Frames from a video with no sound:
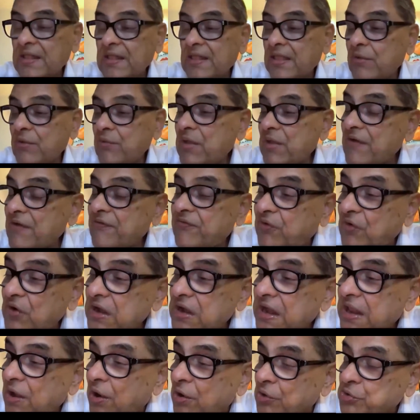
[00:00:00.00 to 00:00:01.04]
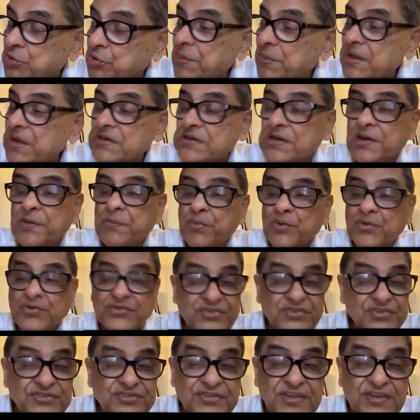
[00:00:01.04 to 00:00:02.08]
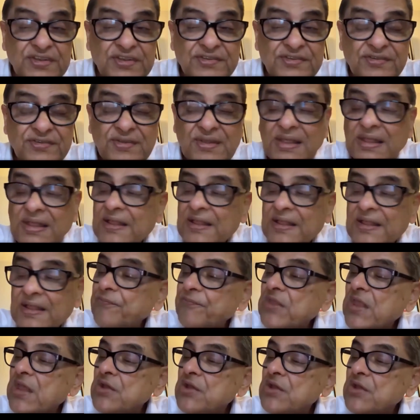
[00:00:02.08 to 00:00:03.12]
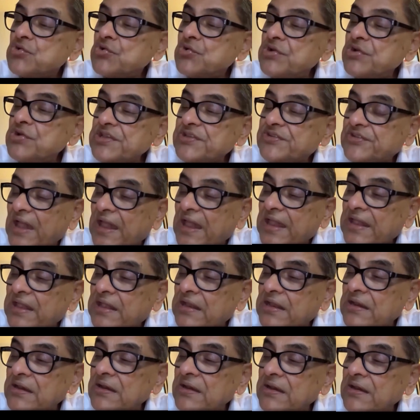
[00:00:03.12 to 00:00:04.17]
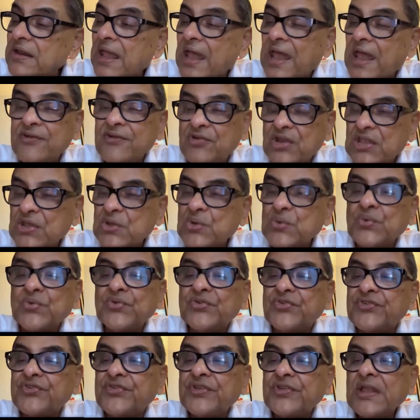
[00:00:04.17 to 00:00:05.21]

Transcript: We have fully automated processes to recycle and reuse.